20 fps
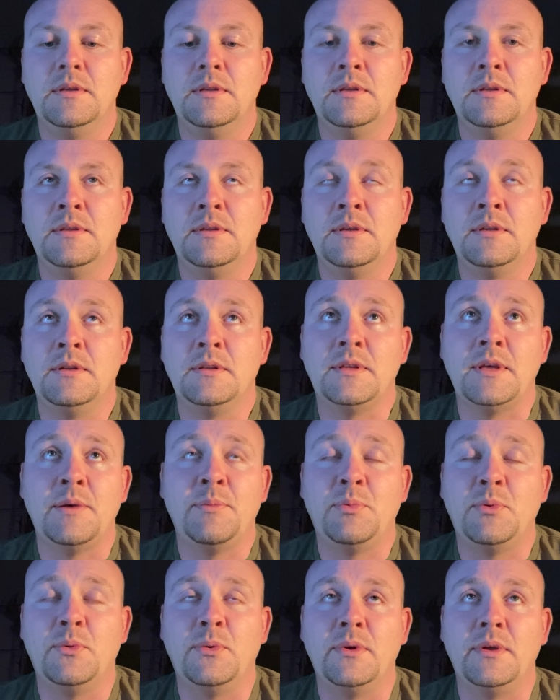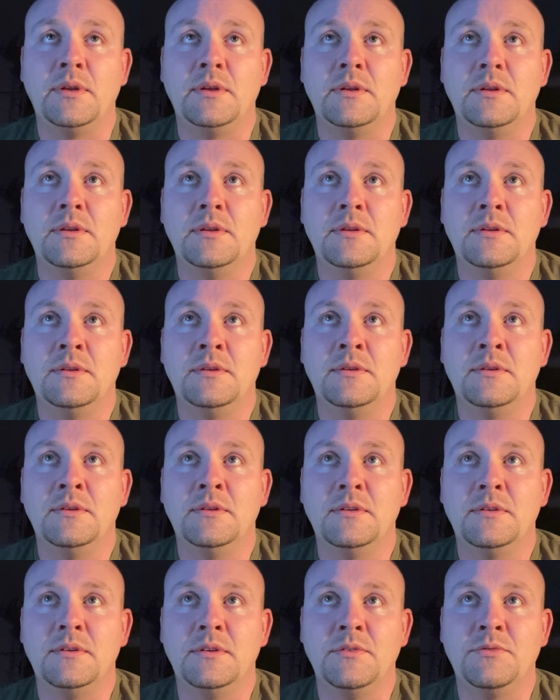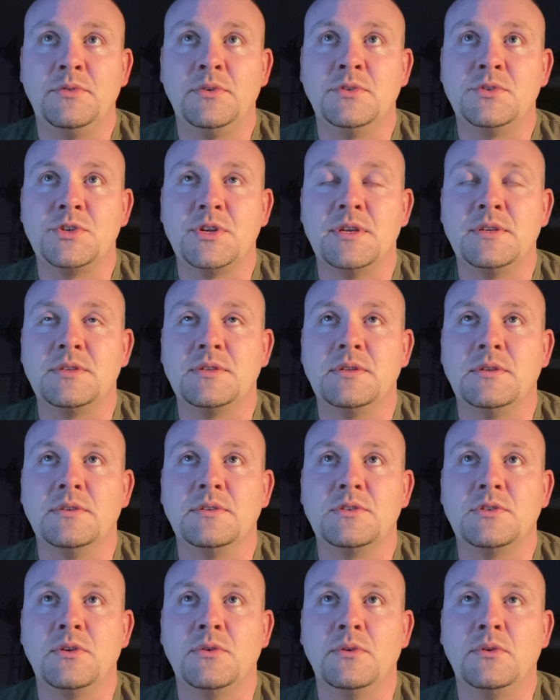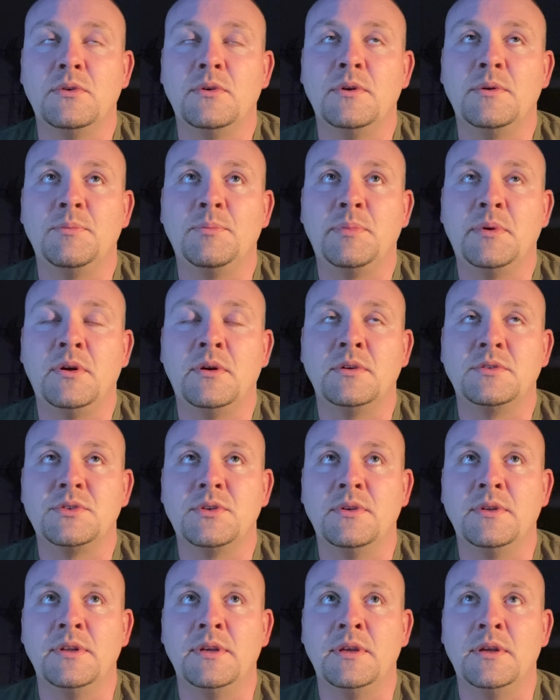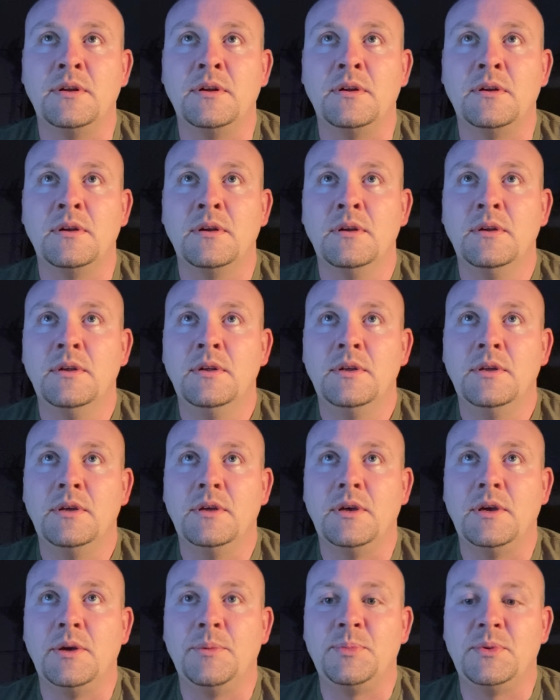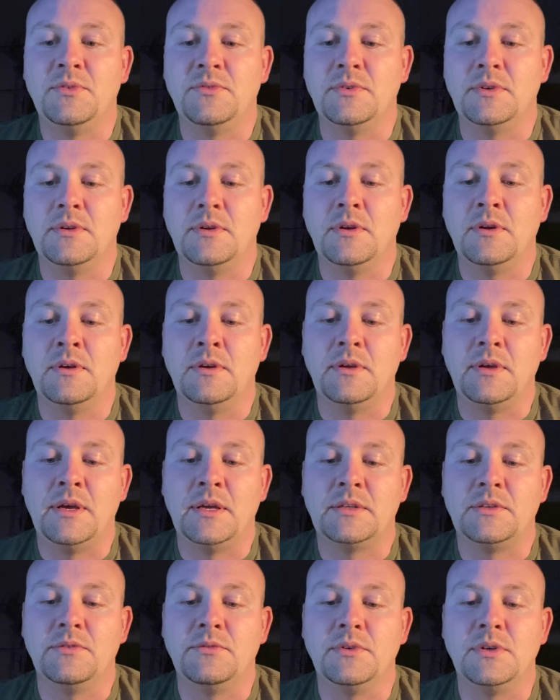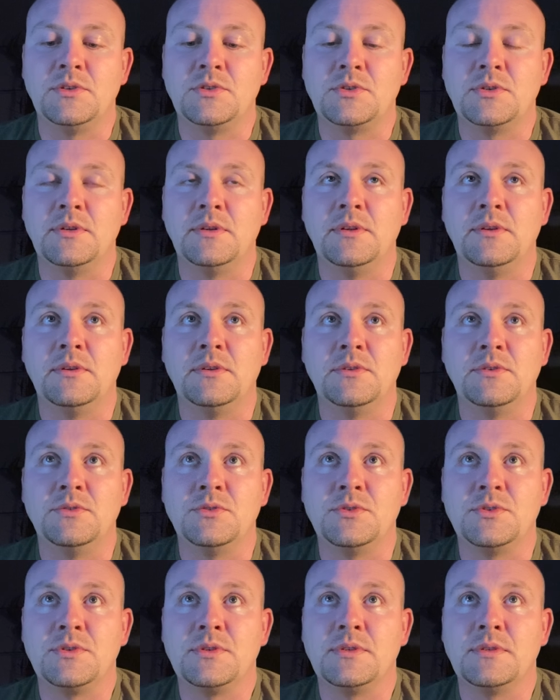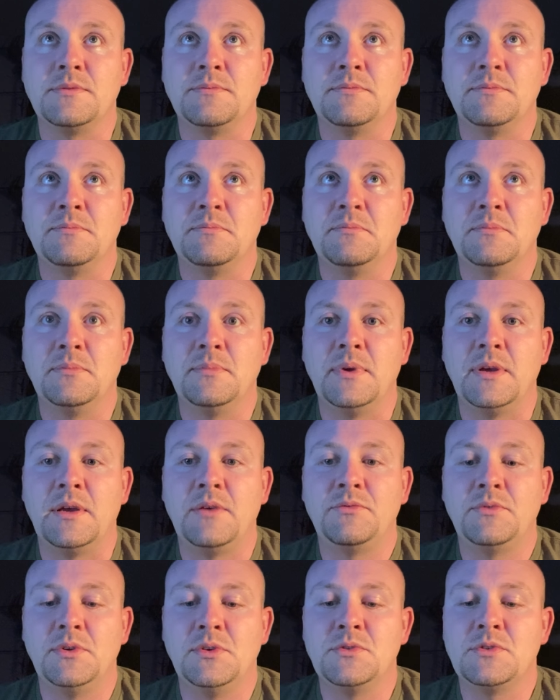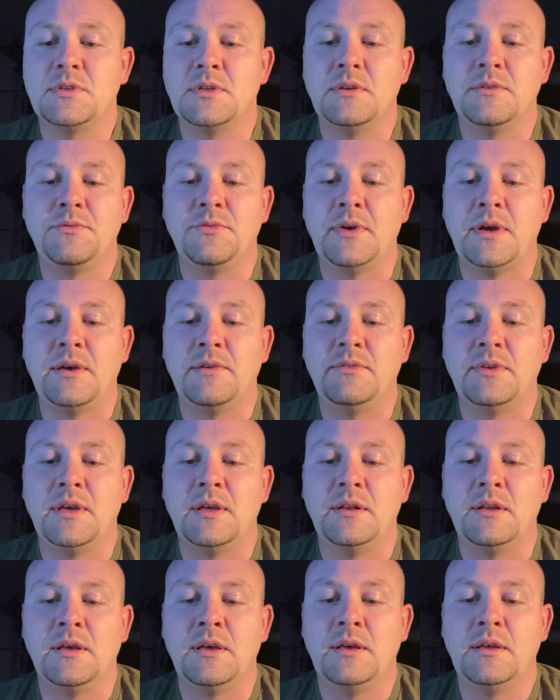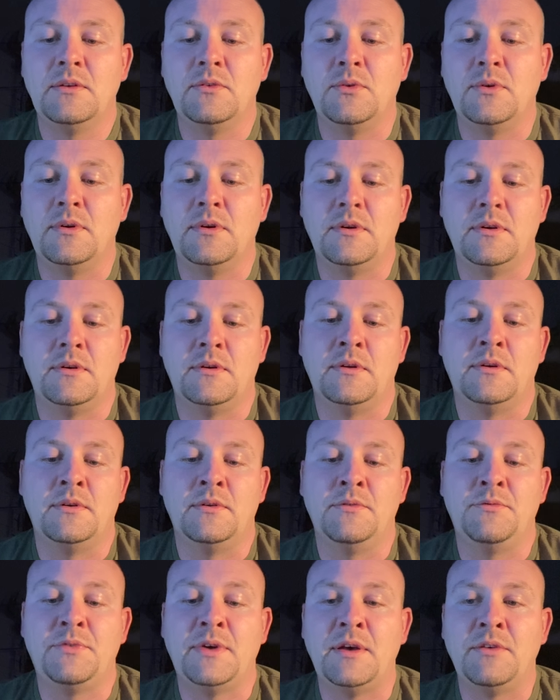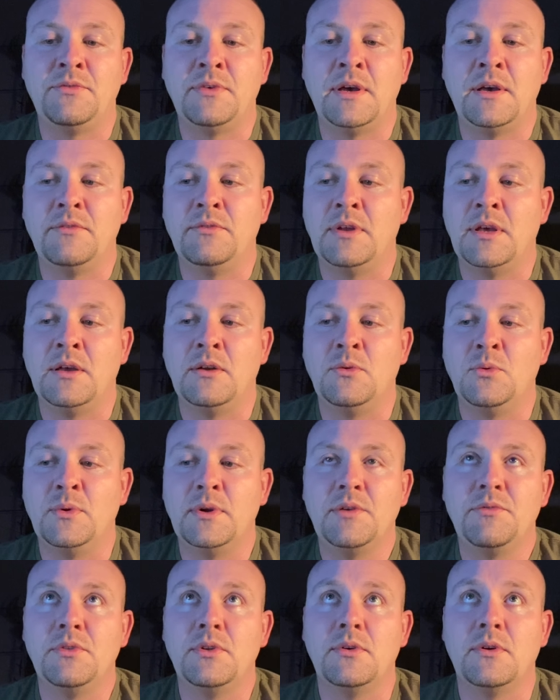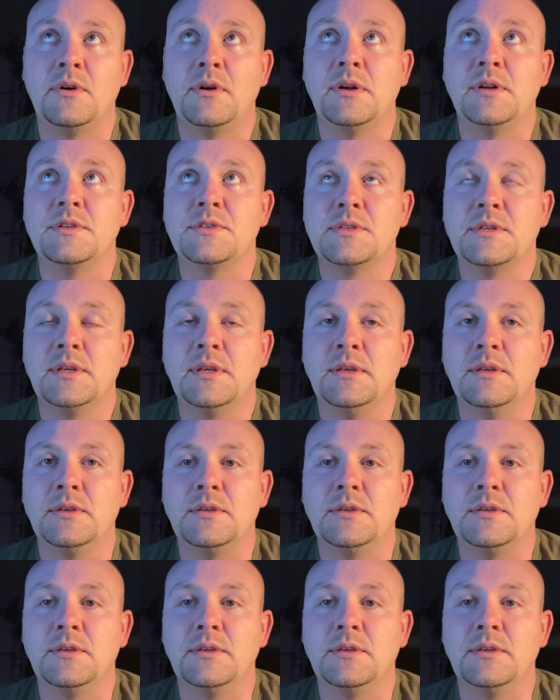And then at that point, if you're chasing a SOTA or Parks on the Air activation, you can just, after you send a 599 or 559 or whatever their RST